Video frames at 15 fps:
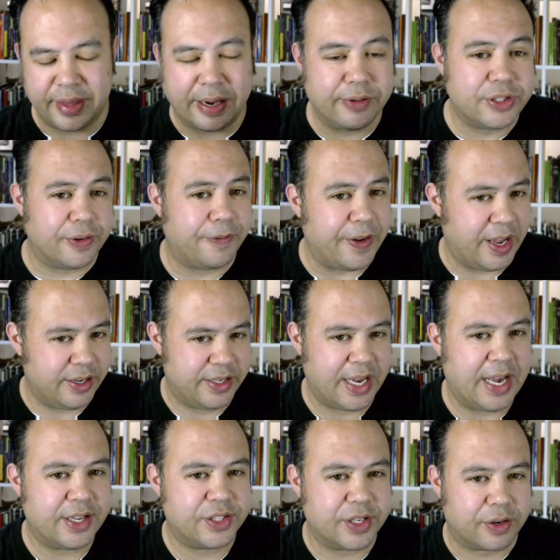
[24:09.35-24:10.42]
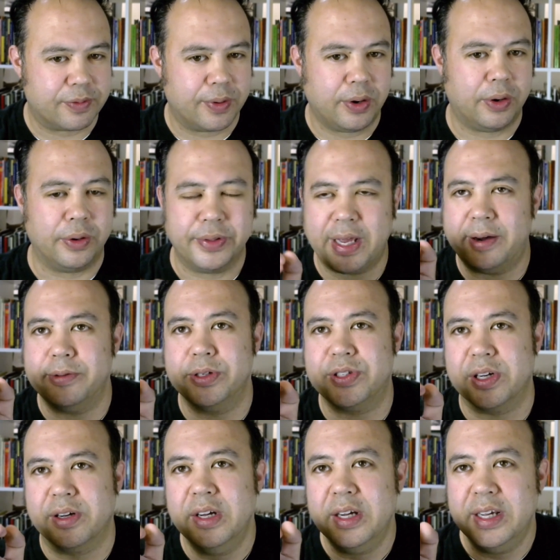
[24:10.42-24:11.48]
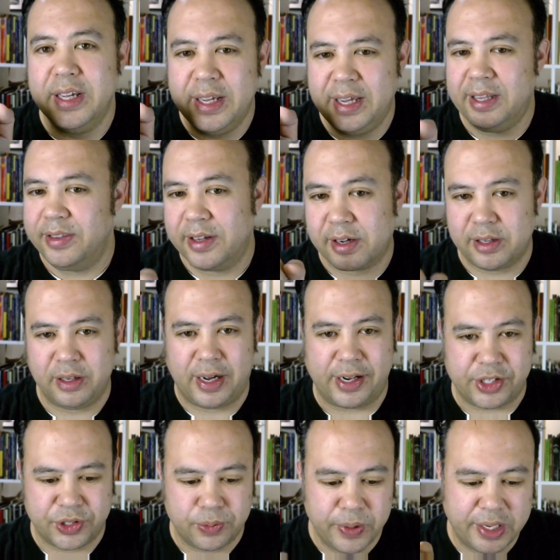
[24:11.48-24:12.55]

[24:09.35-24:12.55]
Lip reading: That was a fantastic roll. That was in the clutch.